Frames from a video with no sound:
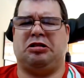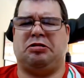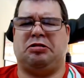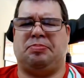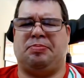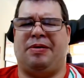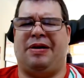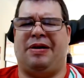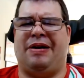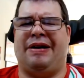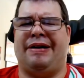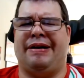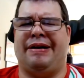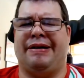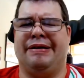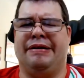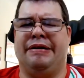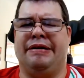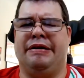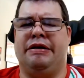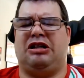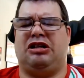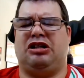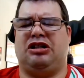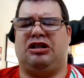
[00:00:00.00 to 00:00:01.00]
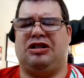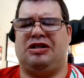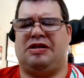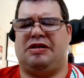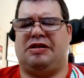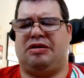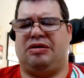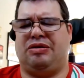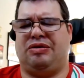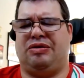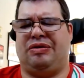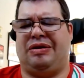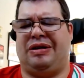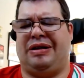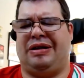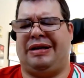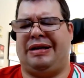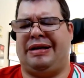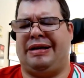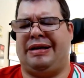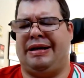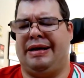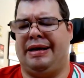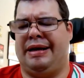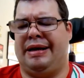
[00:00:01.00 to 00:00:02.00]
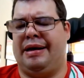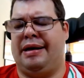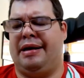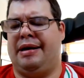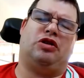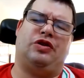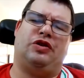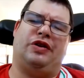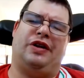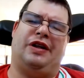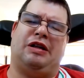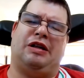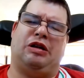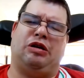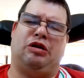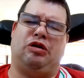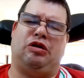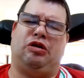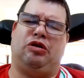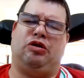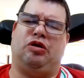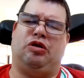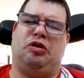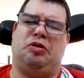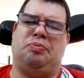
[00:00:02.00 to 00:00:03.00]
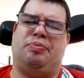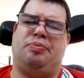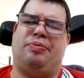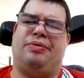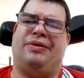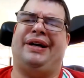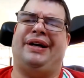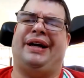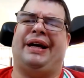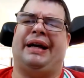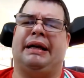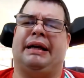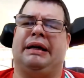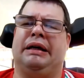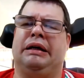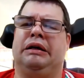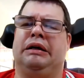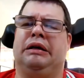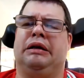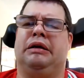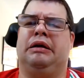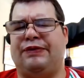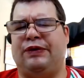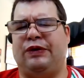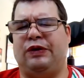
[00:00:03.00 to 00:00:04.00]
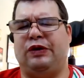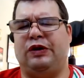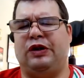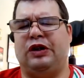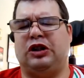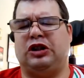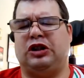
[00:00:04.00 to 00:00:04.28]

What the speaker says: are just my reactions to the Austrian Grand Prix. Thanks for